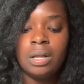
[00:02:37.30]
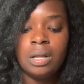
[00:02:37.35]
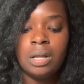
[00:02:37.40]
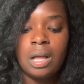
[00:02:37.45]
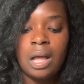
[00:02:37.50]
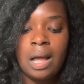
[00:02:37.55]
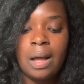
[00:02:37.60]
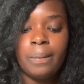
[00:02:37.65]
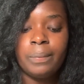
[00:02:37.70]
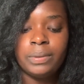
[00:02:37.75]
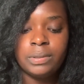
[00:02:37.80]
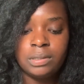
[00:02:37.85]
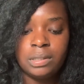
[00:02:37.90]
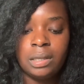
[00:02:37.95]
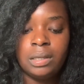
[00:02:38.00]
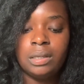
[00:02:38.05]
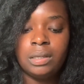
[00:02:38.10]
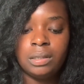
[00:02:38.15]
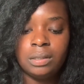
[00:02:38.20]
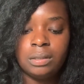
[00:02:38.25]
I would
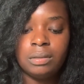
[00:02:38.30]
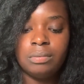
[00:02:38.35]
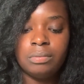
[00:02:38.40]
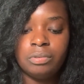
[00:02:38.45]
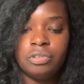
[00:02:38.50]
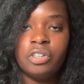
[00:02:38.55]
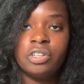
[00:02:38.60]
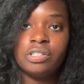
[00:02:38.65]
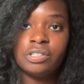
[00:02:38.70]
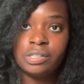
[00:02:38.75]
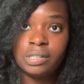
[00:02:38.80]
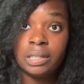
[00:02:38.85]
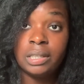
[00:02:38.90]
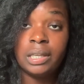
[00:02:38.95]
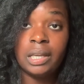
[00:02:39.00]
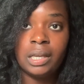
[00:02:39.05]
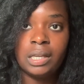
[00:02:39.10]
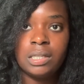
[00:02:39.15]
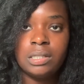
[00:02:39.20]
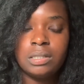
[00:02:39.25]
take it just in
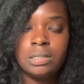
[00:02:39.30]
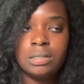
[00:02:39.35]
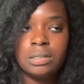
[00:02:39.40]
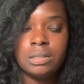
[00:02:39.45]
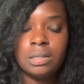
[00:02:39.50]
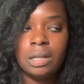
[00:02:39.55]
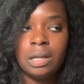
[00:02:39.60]
case.